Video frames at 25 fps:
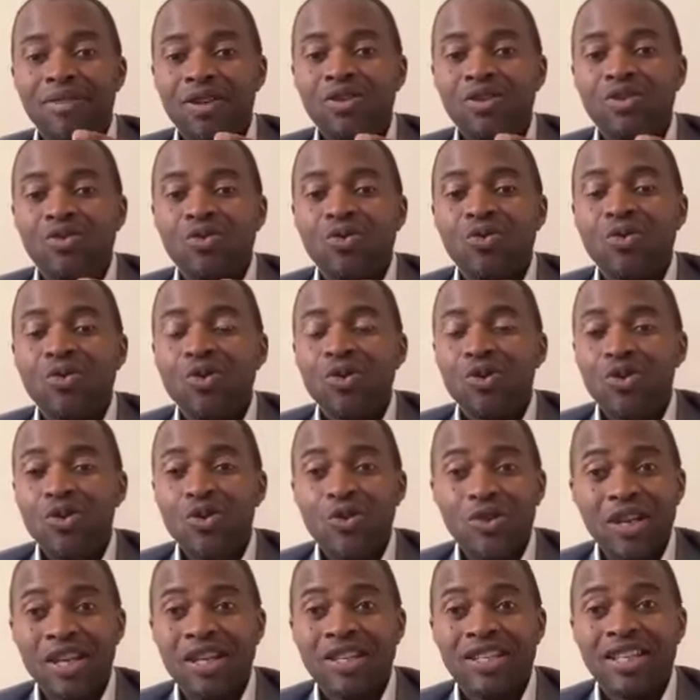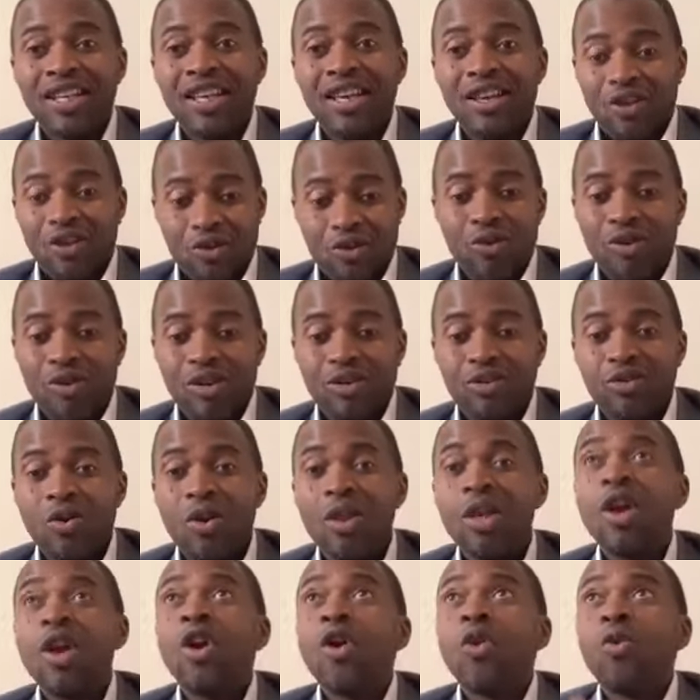into unity. Glory to God.